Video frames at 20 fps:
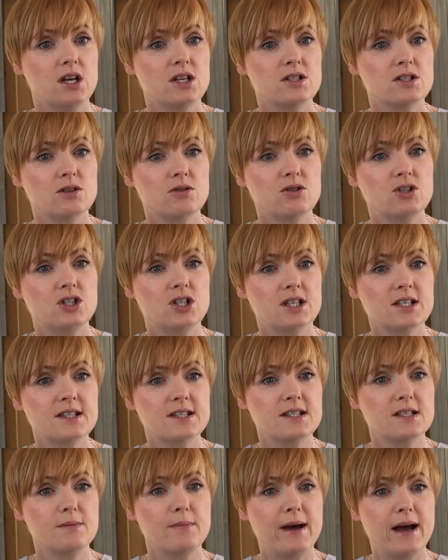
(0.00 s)
So
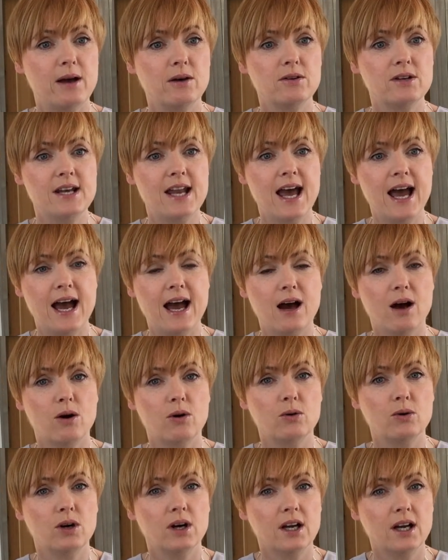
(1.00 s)
just about
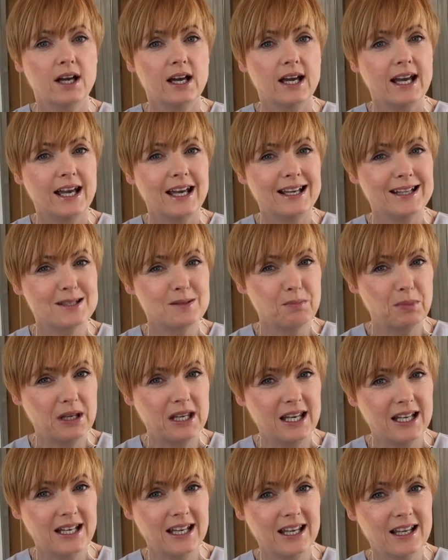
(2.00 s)
now, it's
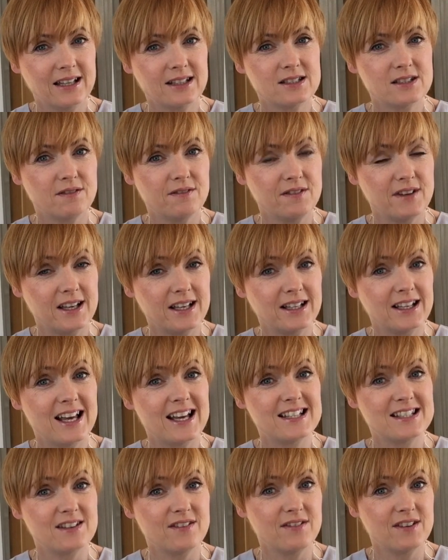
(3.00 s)
beginning to feel
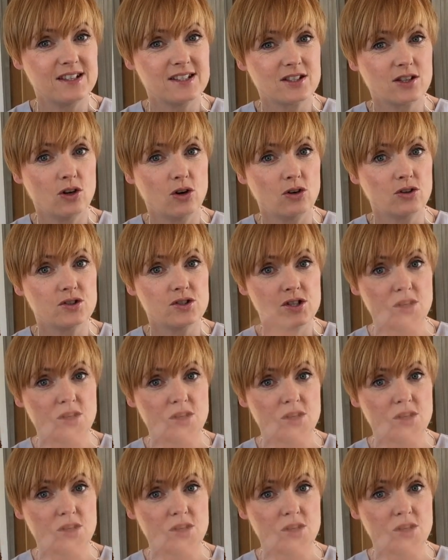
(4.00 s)
as if it's gone.